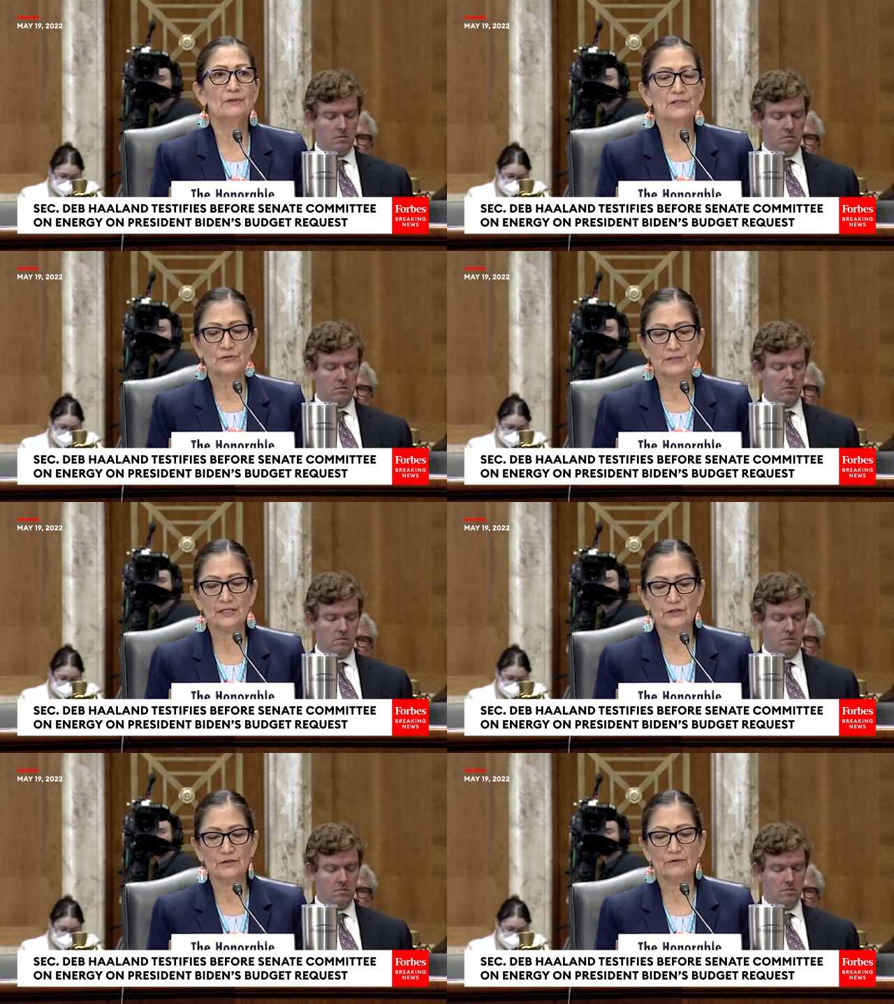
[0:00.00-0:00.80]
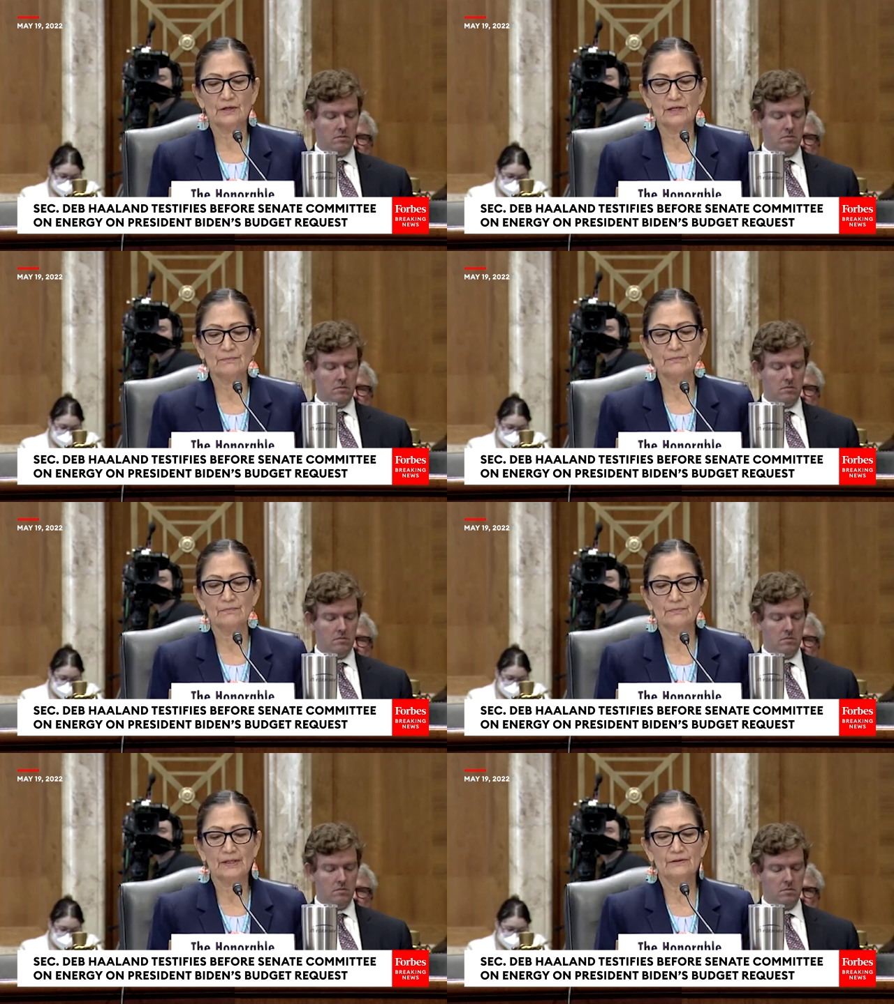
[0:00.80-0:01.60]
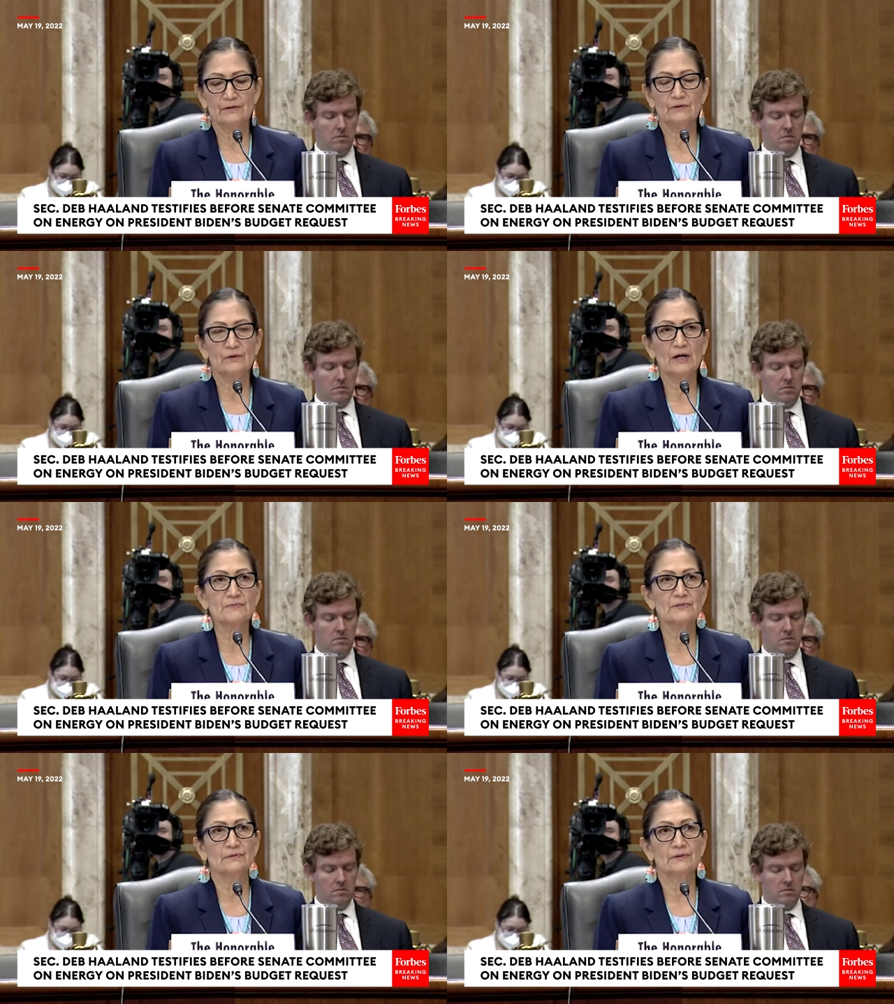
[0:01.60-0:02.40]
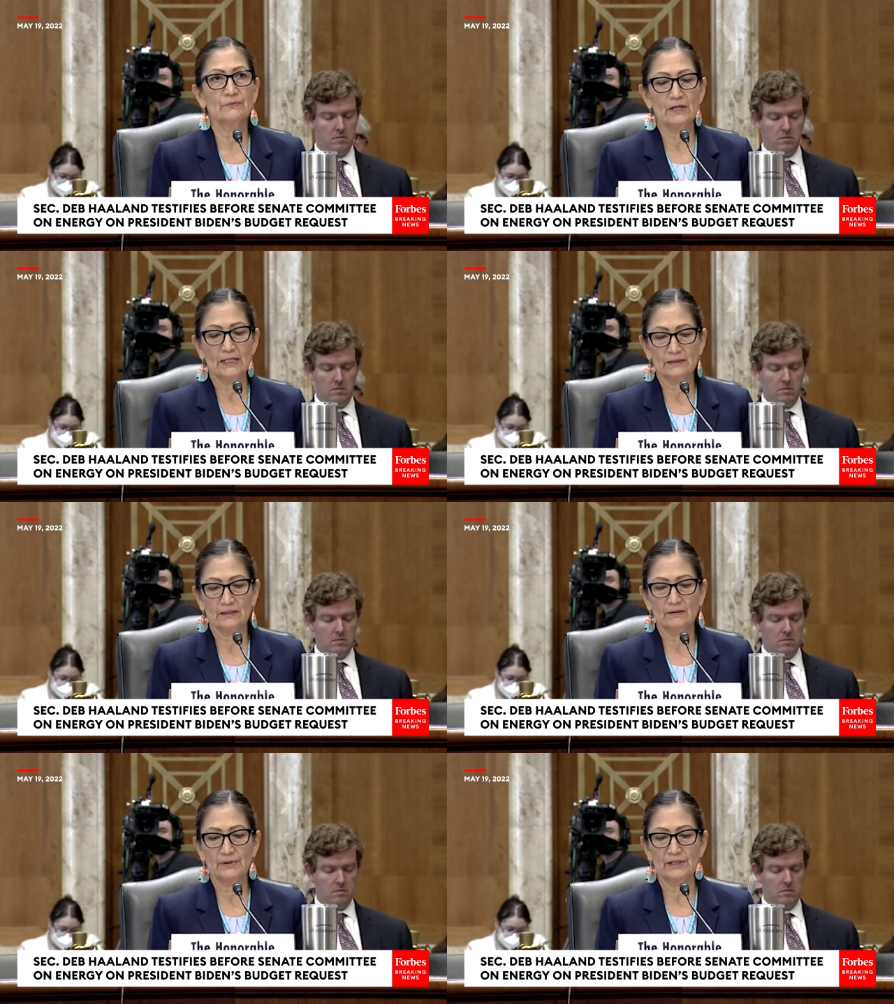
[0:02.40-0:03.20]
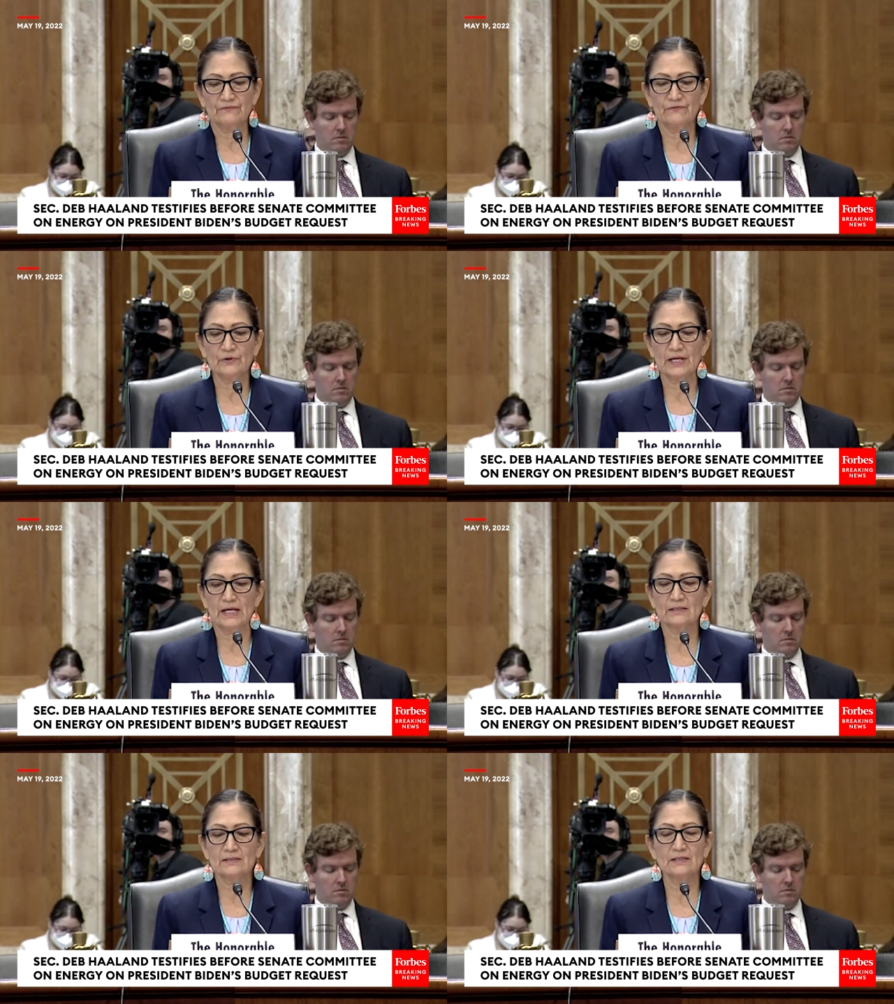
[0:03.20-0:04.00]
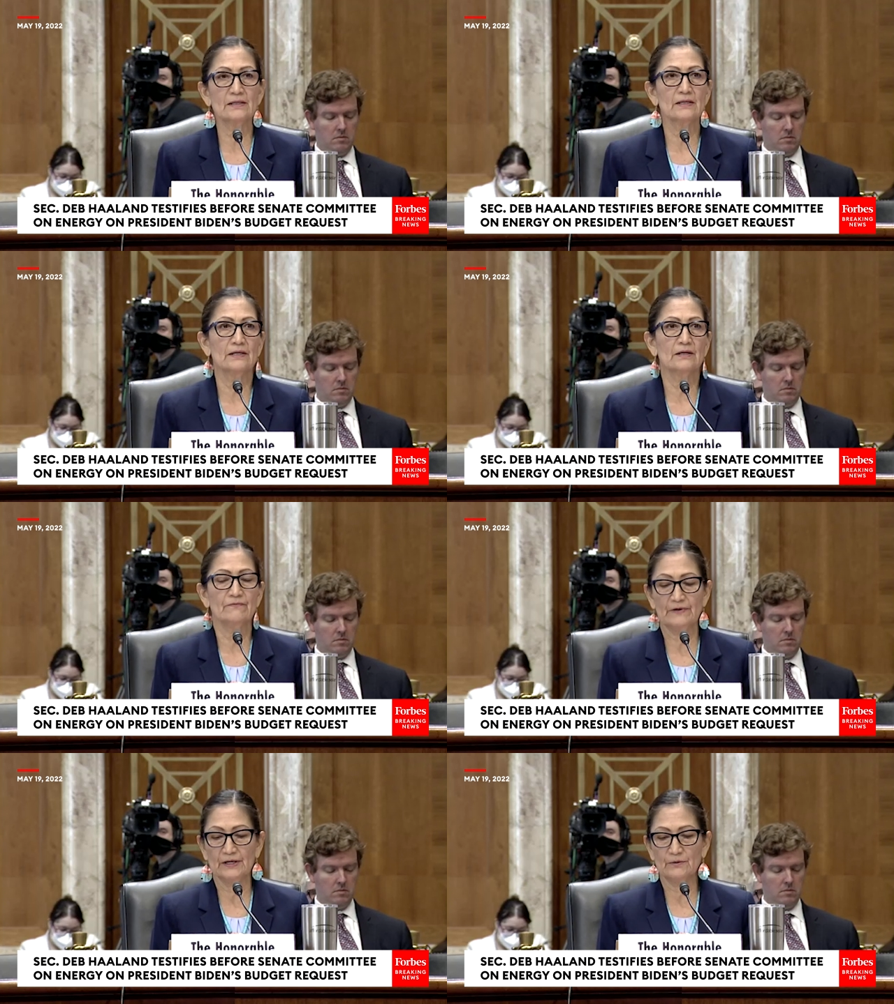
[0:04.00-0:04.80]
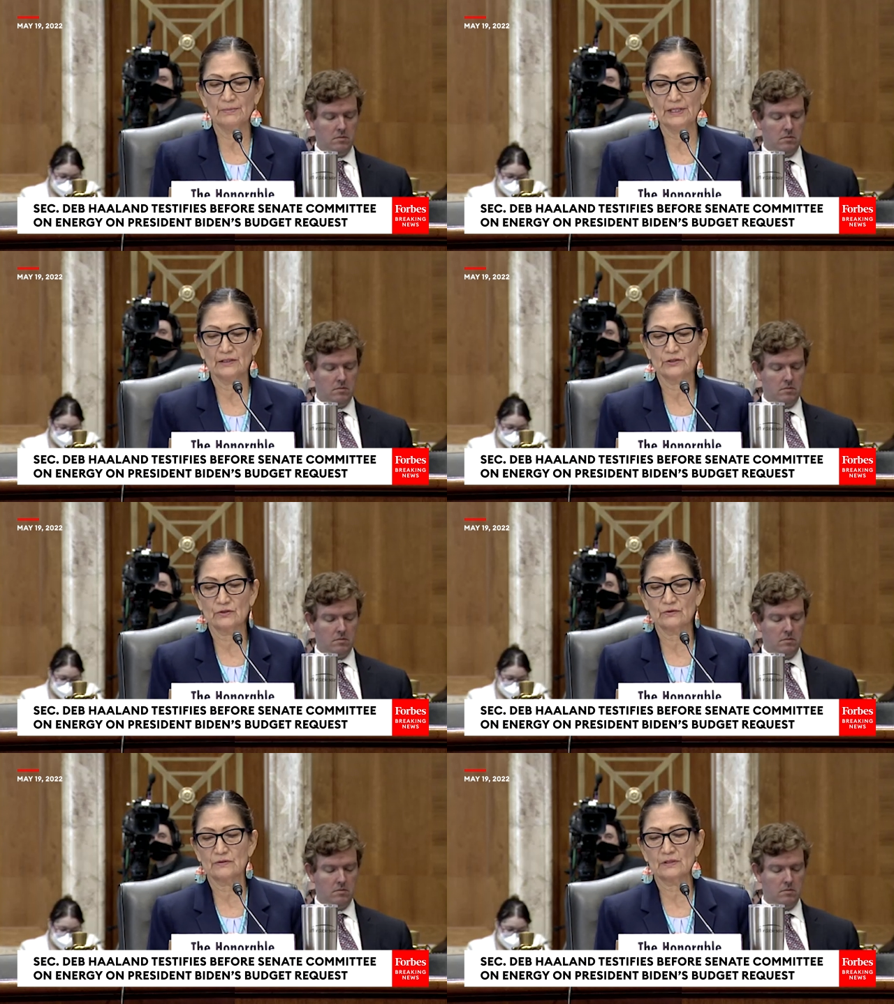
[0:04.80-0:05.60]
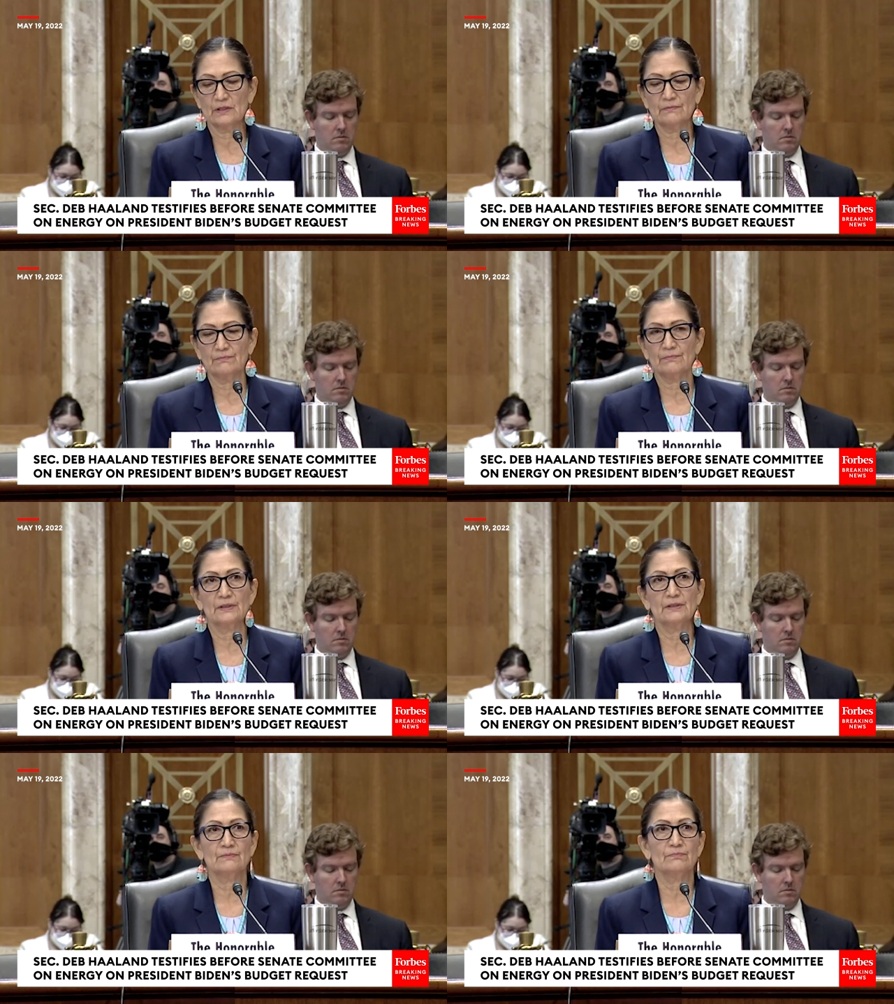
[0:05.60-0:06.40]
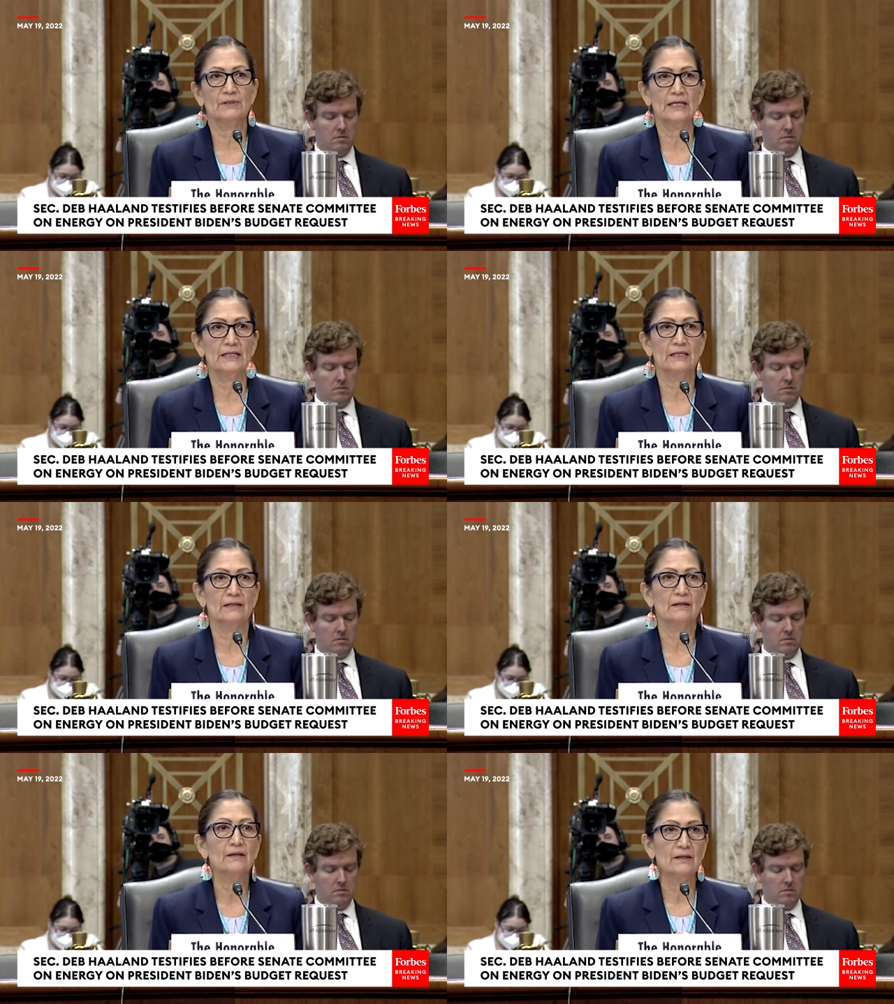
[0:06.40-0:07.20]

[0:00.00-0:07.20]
Speaker 1: much, Senator. Um, you're absolutely right that better forecasting can help fire managers um, in planning